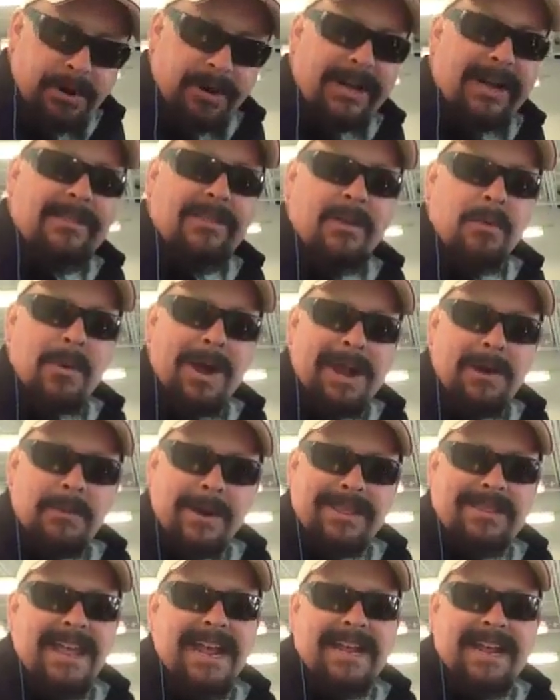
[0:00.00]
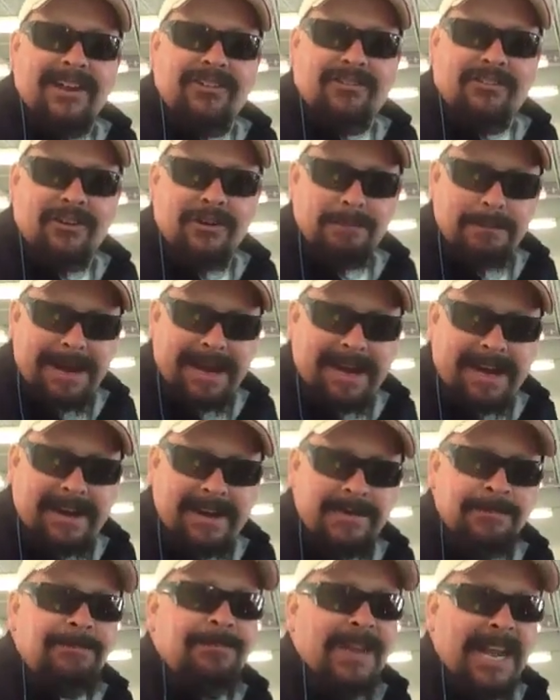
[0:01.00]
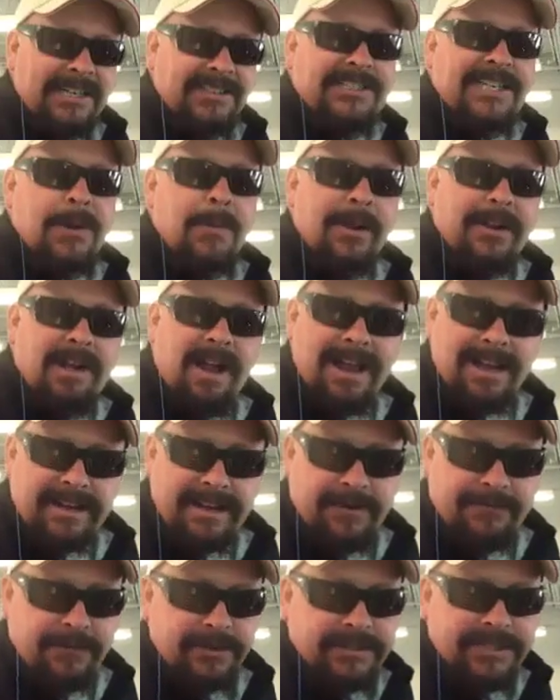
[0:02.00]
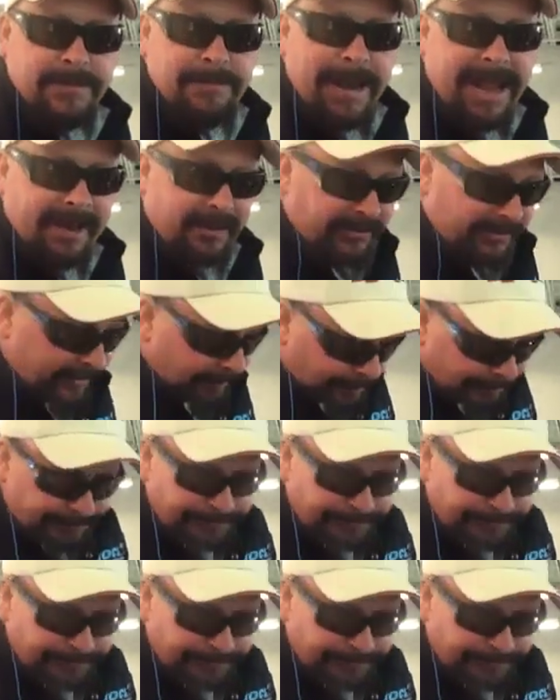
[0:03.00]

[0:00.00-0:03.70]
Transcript: put it the way we think it should be, and see what kind of difference it makes.